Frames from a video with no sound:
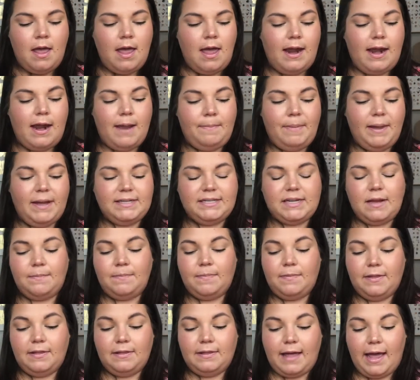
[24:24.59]
and I picked
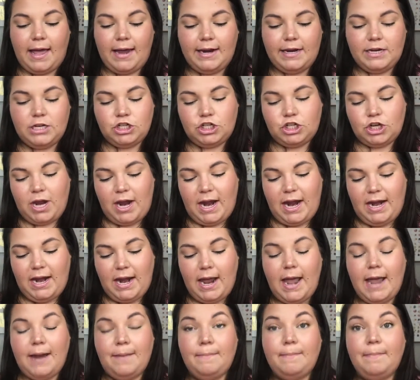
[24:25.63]
up the lightest
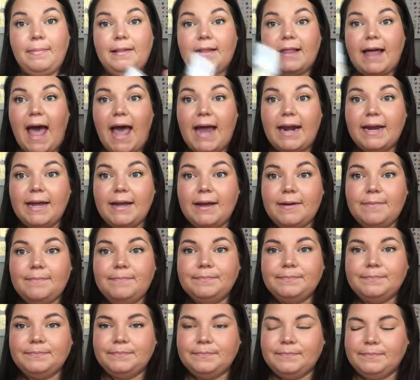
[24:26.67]
shade in Platinum.